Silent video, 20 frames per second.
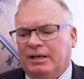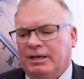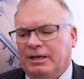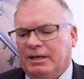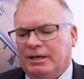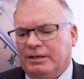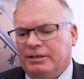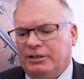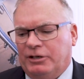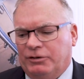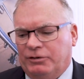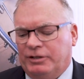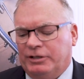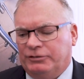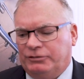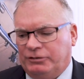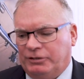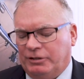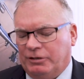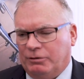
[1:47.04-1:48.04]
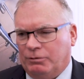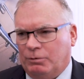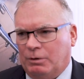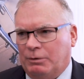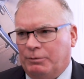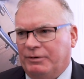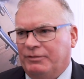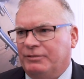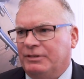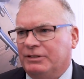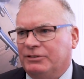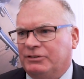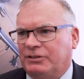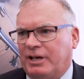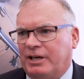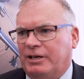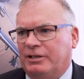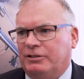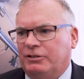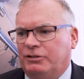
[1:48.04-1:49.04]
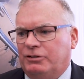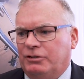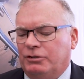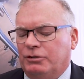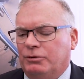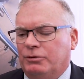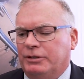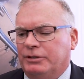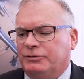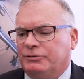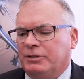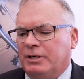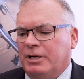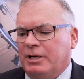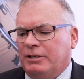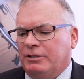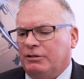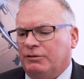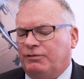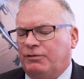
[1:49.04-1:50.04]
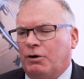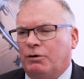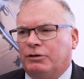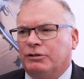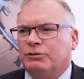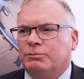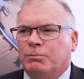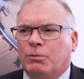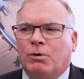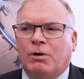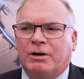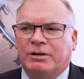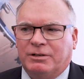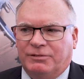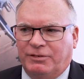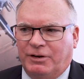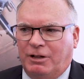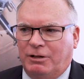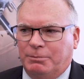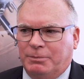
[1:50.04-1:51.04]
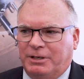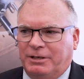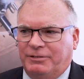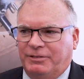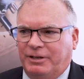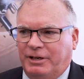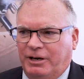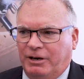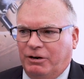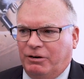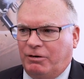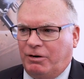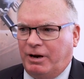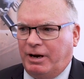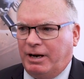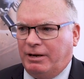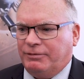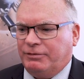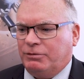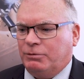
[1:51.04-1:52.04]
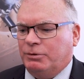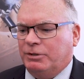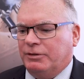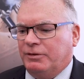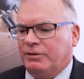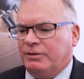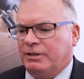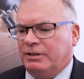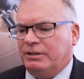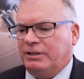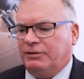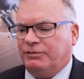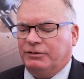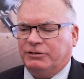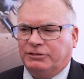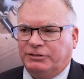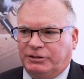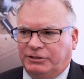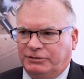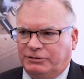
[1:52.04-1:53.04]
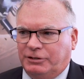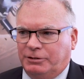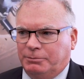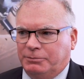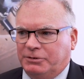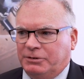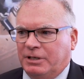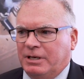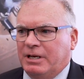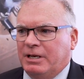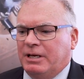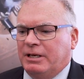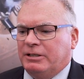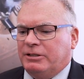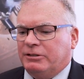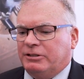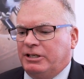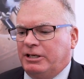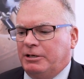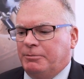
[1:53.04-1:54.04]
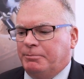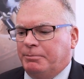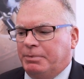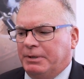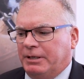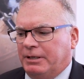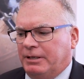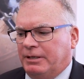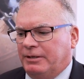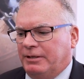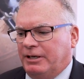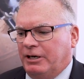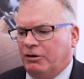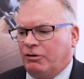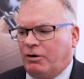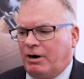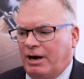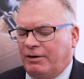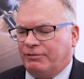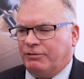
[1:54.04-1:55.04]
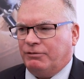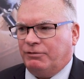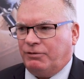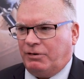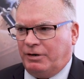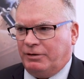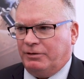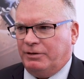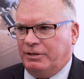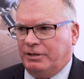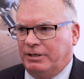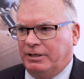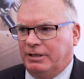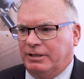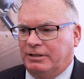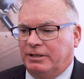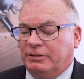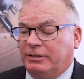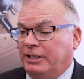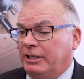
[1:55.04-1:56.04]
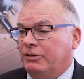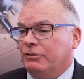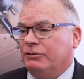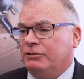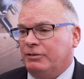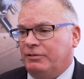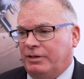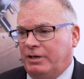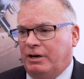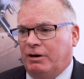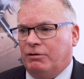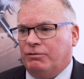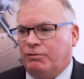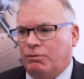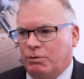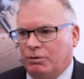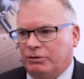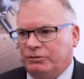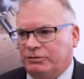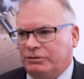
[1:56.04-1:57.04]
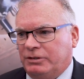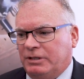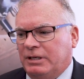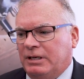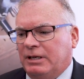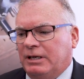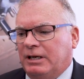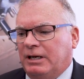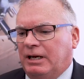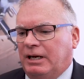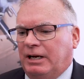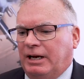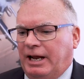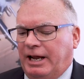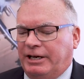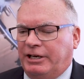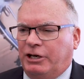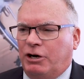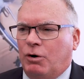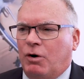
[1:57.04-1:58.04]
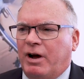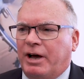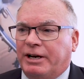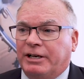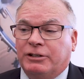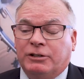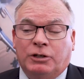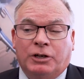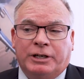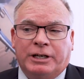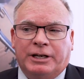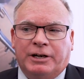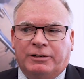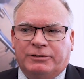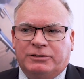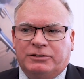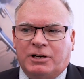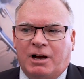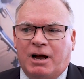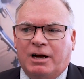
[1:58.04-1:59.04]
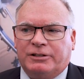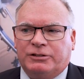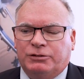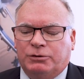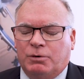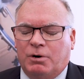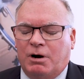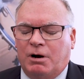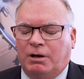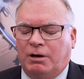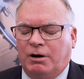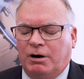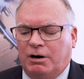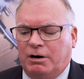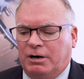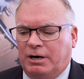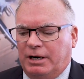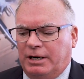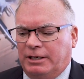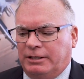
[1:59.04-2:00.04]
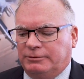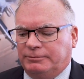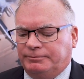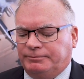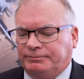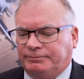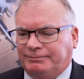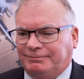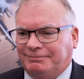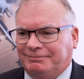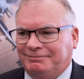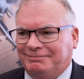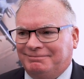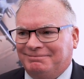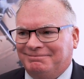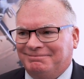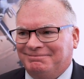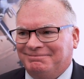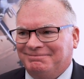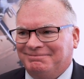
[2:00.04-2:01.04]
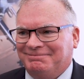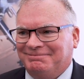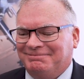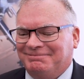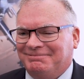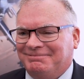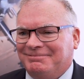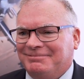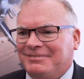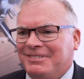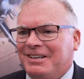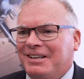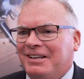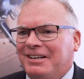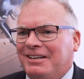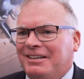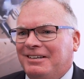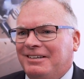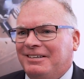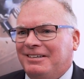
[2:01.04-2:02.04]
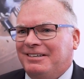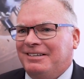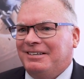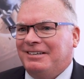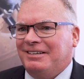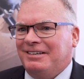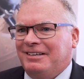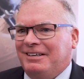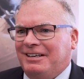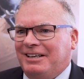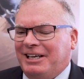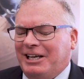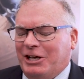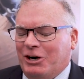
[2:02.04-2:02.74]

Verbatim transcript: uh, year this year. What we've decided to do is to focus more on development of the aircraft with uh, different systems, to keep uh, the aircraft in front of the uh, the leaders of the Air Force, uh, and to go out and look at uh, talk to all our uh,